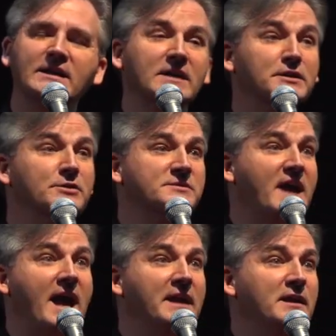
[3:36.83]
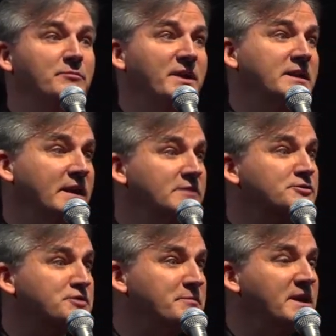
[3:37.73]
and I knew Dad had been
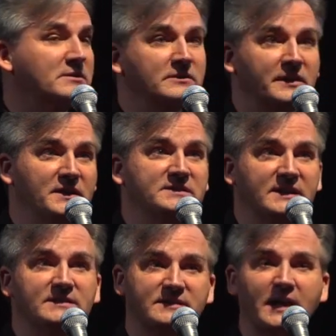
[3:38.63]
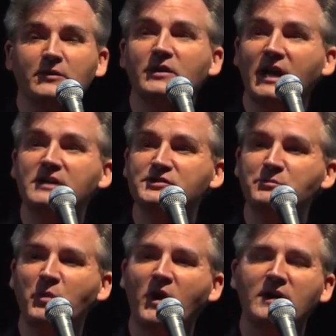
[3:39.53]
instrumental in the
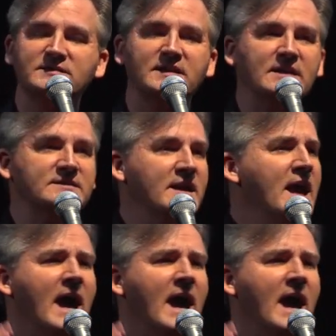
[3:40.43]
desegregation process,